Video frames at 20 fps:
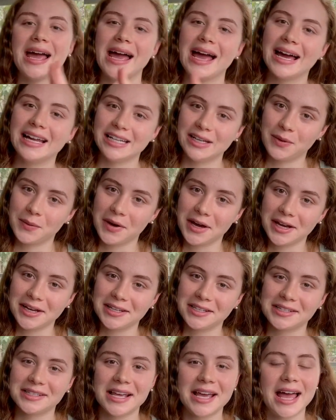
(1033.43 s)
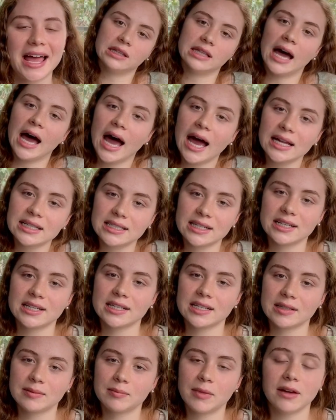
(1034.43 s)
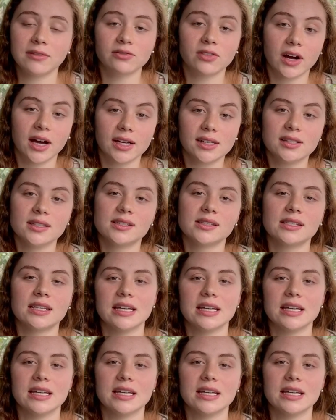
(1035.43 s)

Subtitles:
anyways, that, my friends,